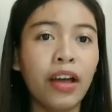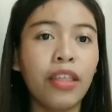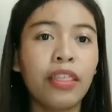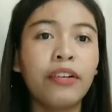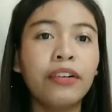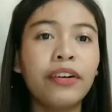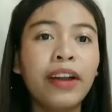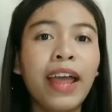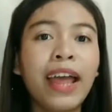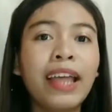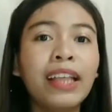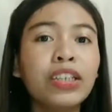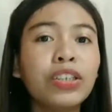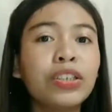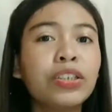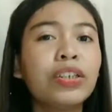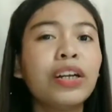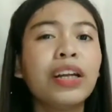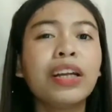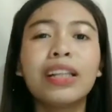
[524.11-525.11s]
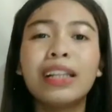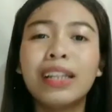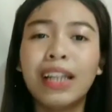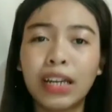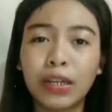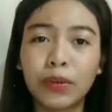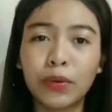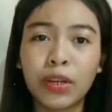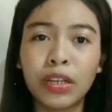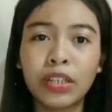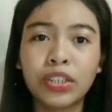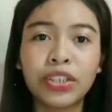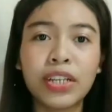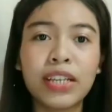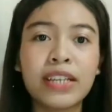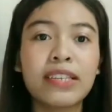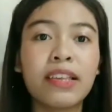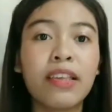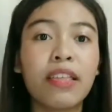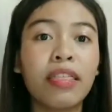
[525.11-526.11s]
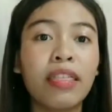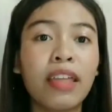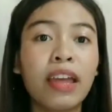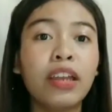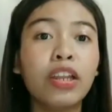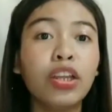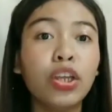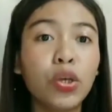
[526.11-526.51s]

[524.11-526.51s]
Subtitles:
Their incorrect language is then